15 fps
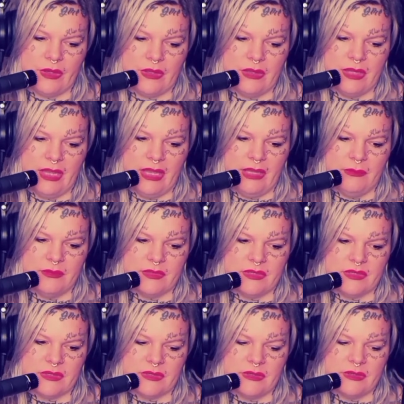
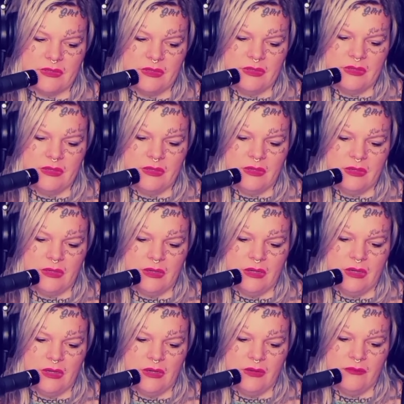claims
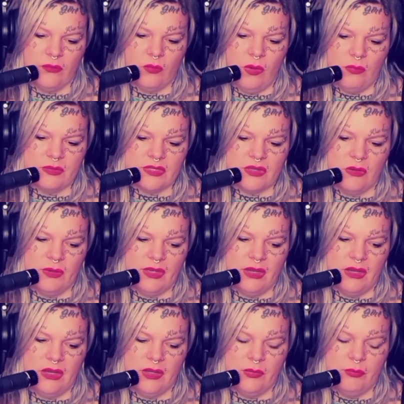of what was
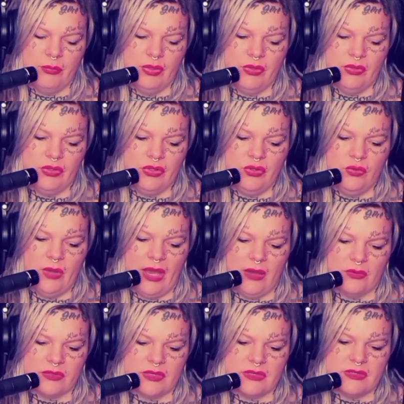going on. Bill
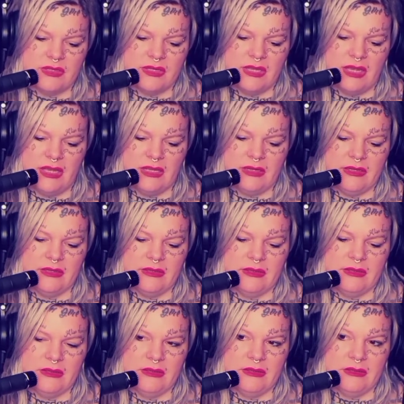Uhouse said
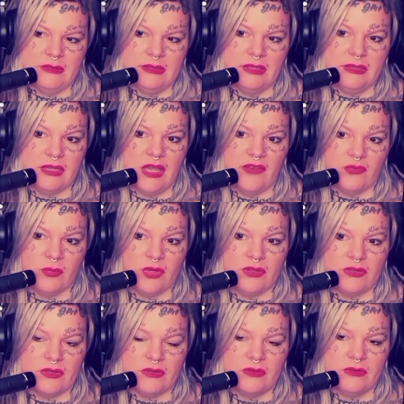that the
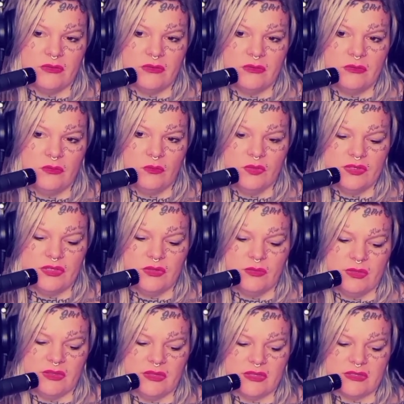government was
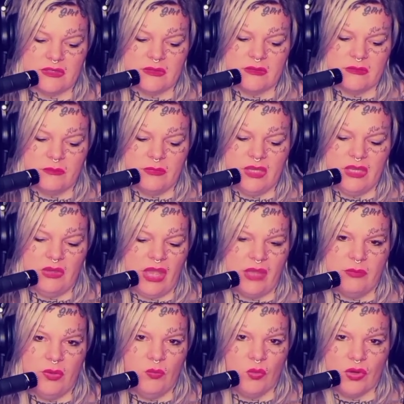doing this. He
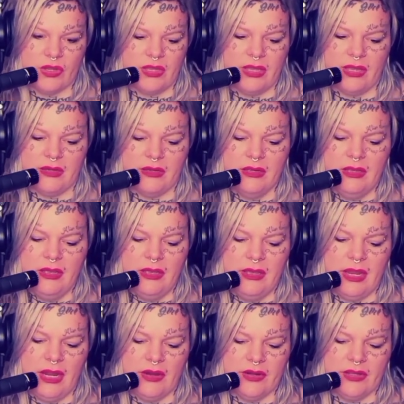had been working at
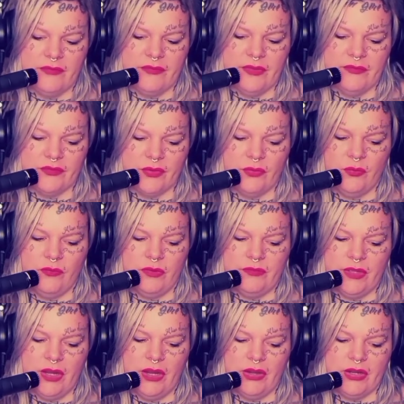Area
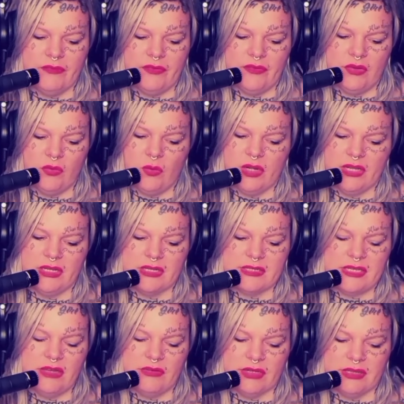51 in a
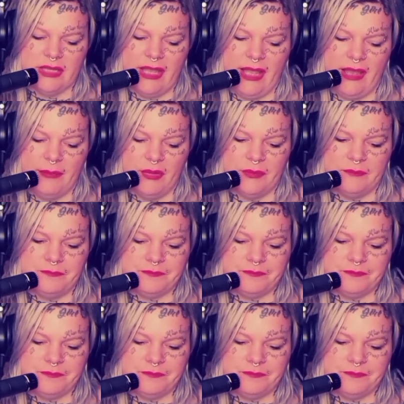secret lab.